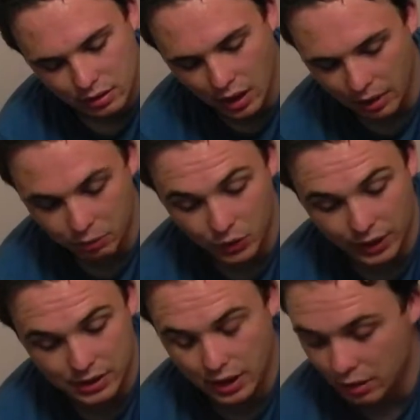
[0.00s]
I'm really
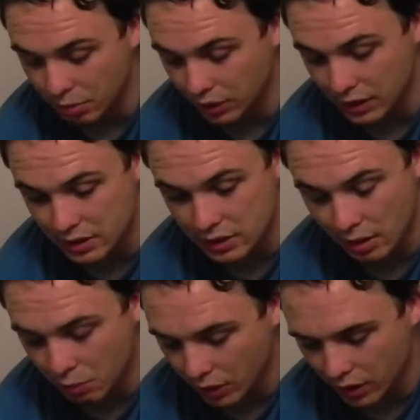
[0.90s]
excited to put these
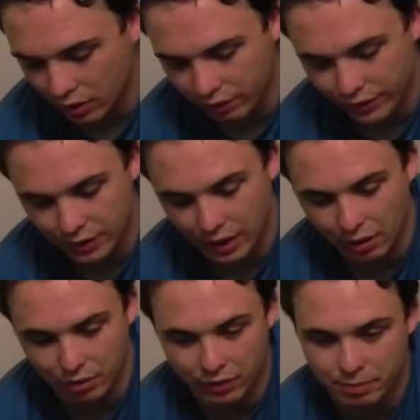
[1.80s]
somewhere, figure
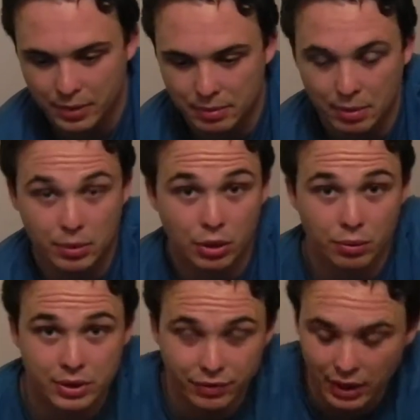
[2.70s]
out if maybe I'm going to go
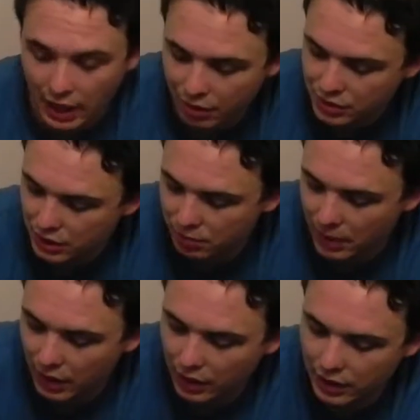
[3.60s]
with different housings for my
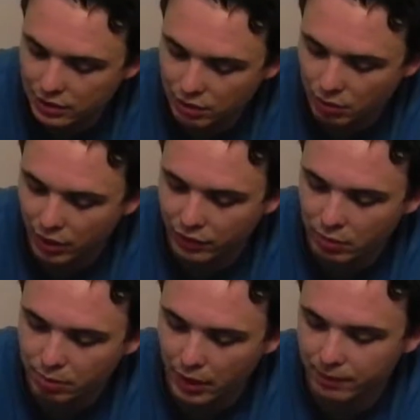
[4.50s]
headlights or whatever,
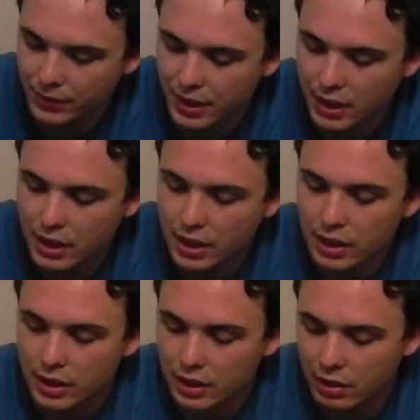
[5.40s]
but
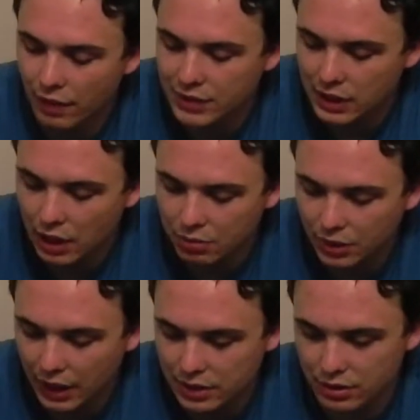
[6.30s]
FCK
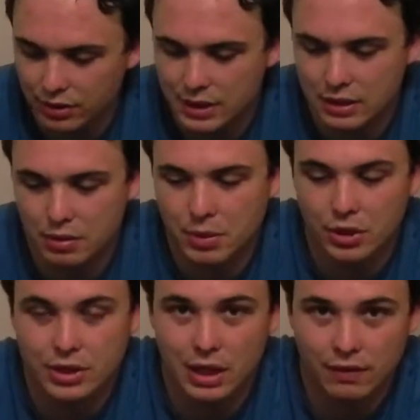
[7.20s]
really has a good system here
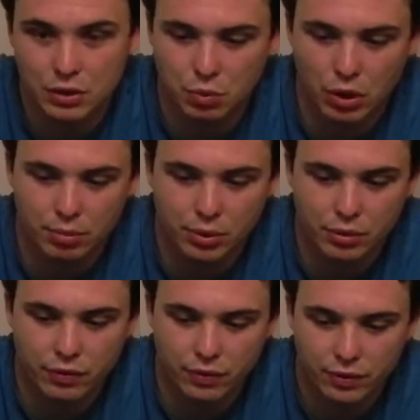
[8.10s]
because they have these
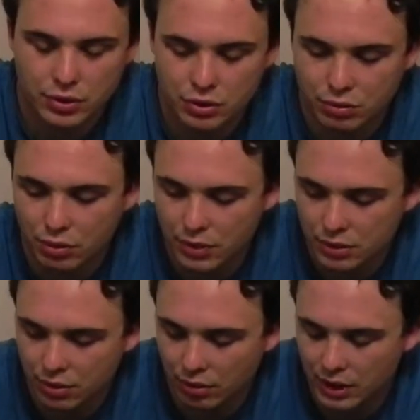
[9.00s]
waterproof screw and
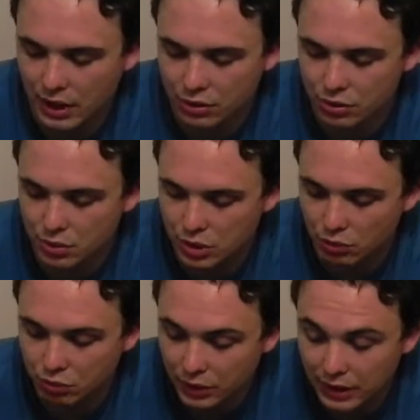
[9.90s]
screw out connectors, which I
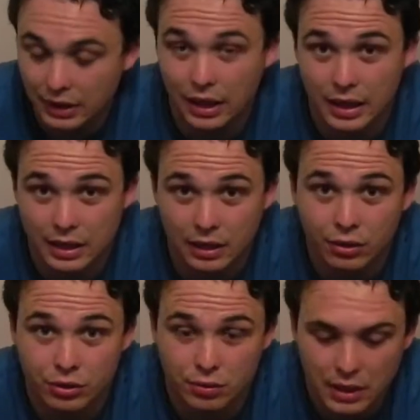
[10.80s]
really like, and
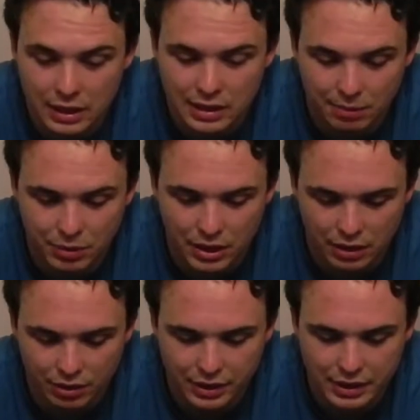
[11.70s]
I'll do an in-depth thing
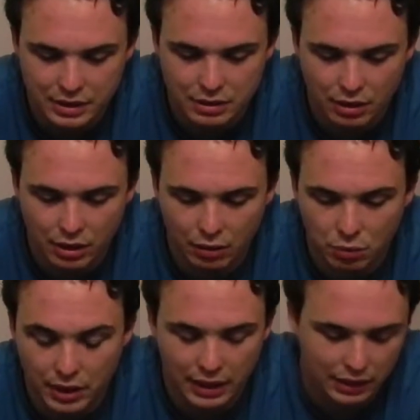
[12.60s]
on these
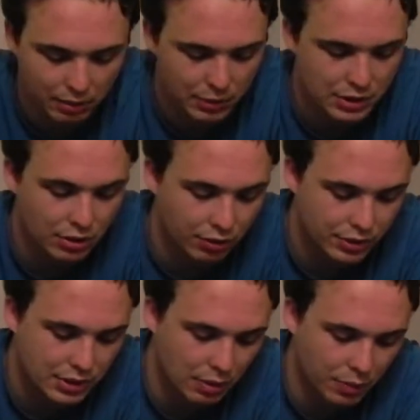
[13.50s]
when I get them installed
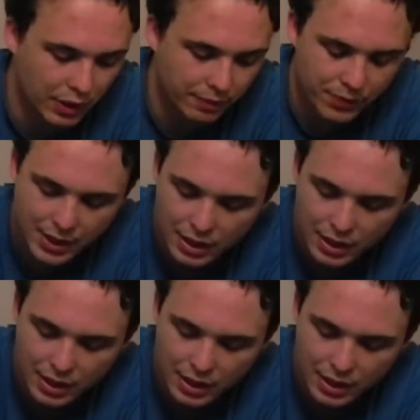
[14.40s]
somewhere.